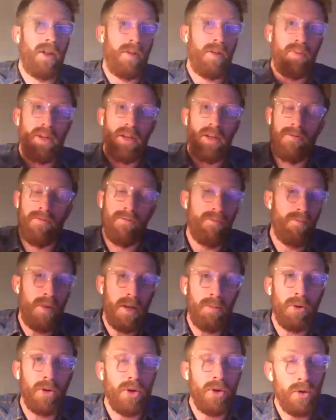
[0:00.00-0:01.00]
that be
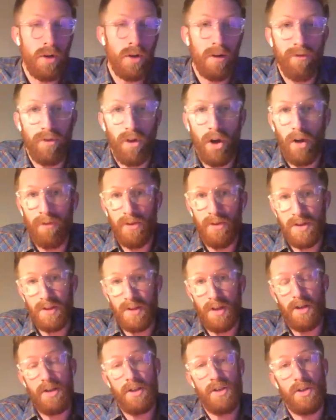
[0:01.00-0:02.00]
people who are involved with
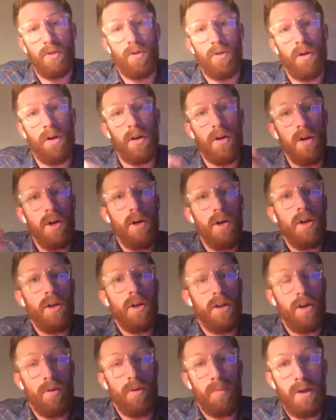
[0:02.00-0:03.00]
studies or
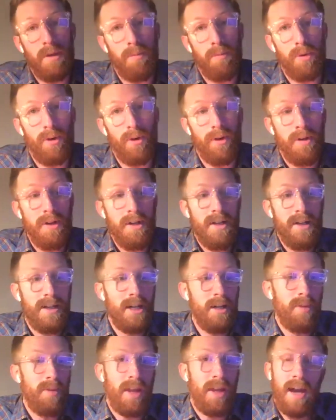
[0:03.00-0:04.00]
people
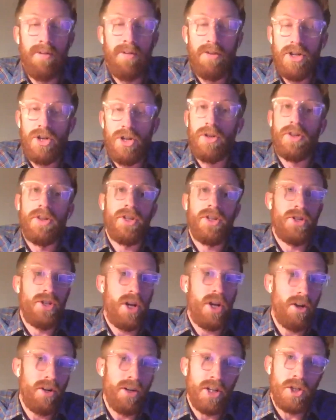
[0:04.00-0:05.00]
that have a certain
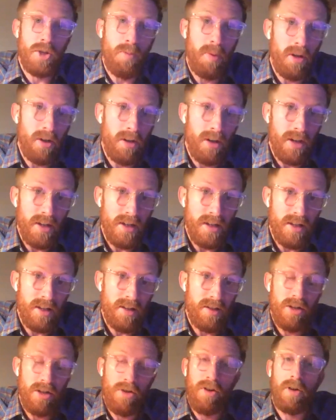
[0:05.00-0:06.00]
shared experience
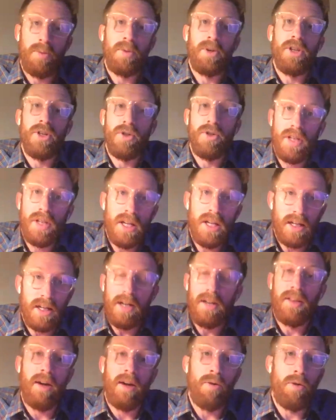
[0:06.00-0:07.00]
that's incredibly unique,
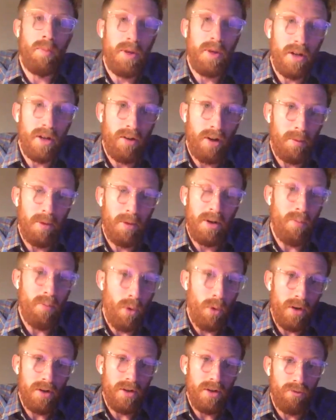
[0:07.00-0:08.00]
that would be incredibly
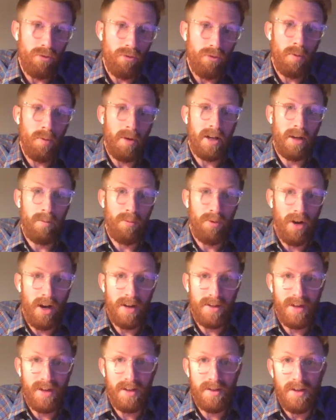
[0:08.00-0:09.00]
important to the rulemaking
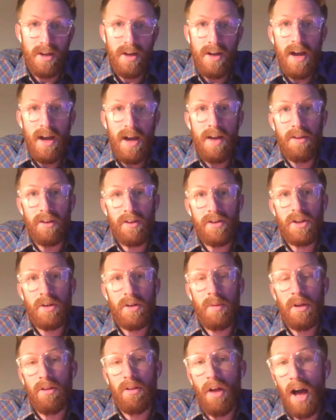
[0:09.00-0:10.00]
process. I think there's going
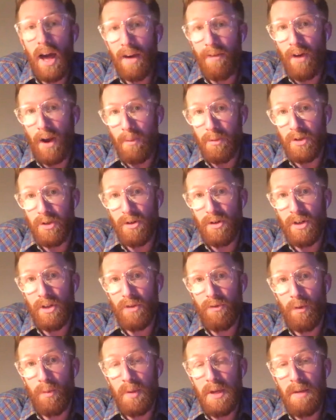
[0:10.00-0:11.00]
to be a lot of
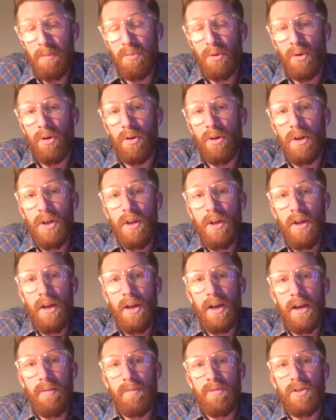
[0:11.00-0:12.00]
opportunities for people
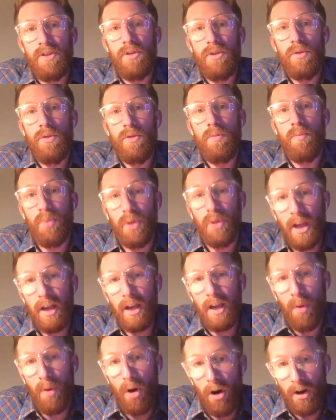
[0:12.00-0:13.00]
to play
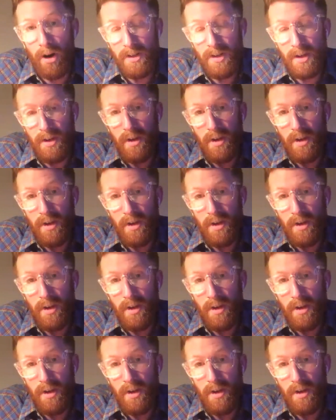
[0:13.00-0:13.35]
a part